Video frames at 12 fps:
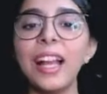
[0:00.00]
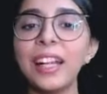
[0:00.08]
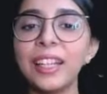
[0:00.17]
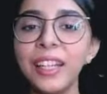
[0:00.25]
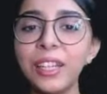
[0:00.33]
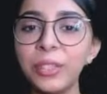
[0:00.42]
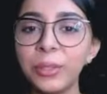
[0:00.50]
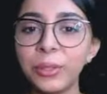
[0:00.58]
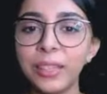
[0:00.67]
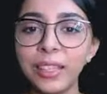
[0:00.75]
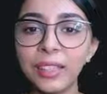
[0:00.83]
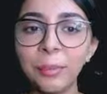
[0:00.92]
And I
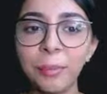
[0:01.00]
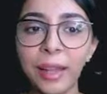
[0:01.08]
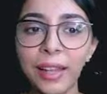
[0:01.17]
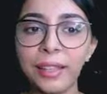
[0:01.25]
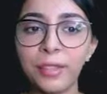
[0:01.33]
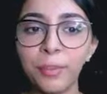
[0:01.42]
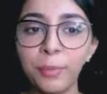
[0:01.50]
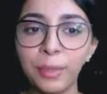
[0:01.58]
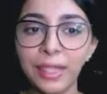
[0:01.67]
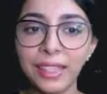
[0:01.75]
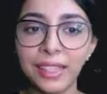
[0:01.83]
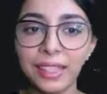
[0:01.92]
looked at the piles of
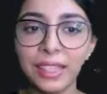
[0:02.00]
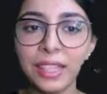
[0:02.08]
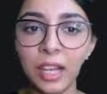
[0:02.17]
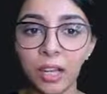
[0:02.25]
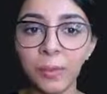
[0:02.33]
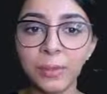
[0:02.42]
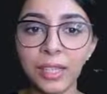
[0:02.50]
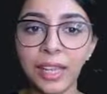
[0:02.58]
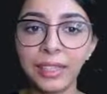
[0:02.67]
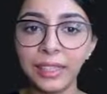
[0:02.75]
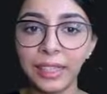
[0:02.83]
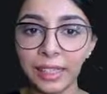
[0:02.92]
plates and cups
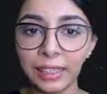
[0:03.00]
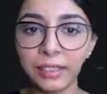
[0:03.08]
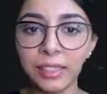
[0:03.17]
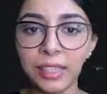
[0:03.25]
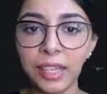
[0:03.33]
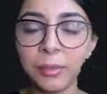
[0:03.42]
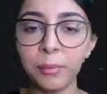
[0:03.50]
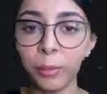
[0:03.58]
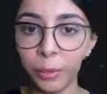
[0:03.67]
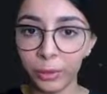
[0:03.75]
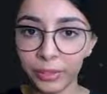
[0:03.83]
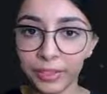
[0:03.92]
and kettles and
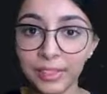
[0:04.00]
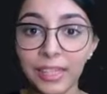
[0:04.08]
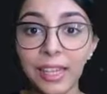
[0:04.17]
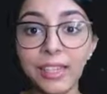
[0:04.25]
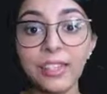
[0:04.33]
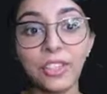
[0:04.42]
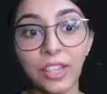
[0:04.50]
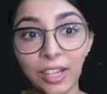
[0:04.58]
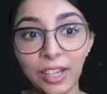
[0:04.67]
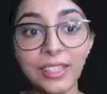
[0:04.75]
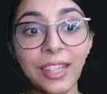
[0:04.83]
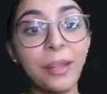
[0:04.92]
bottles and
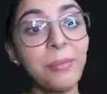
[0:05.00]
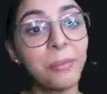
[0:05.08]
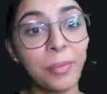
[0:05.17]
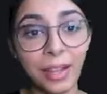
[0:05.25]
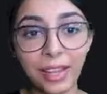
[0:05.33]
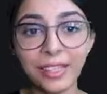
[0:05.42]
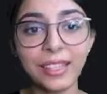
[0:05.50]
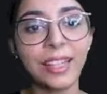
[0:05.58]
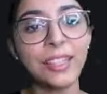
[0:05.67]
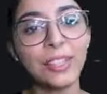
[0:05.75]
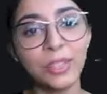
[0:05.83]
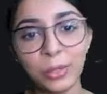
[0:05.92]
jars and pies
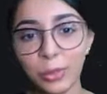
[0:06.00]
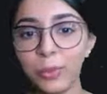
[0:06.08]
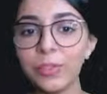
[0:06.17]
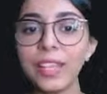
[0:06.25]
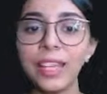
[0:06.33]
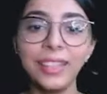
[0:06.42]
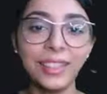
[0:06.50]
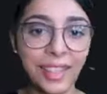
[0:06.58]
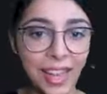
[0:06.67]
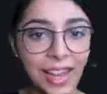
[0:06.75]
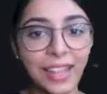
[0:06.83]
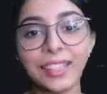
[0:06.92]
and stoves and
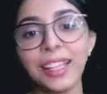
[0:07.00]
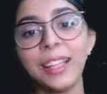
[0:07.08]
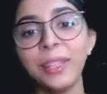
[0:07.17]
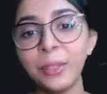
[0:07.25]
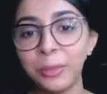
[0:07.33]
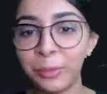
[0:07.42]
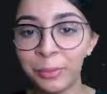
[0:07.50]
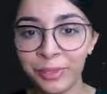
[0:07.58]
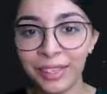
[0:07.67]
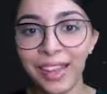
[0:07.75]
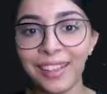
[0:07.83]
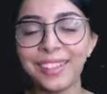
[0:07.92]
cakes and
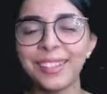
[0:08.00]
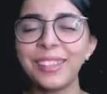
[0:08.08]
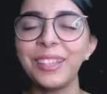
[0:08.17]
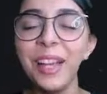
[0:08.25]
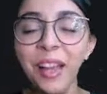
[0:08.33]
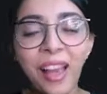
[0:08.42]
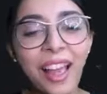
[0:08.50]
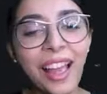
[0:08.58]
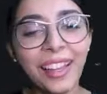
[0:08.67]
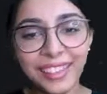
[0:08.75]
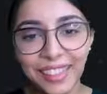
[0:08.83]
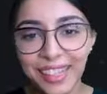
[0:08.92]
cakes
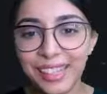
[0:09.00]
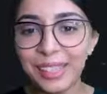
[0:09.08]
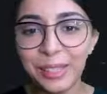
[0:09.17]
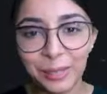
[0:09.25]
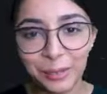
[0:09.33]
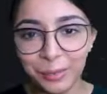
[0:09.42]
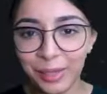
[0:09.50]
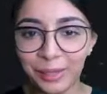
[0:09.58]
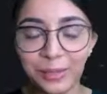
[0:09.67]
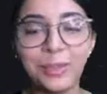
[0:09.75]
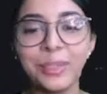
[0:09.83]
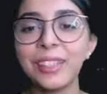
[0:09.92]
and cakes and tomatoes,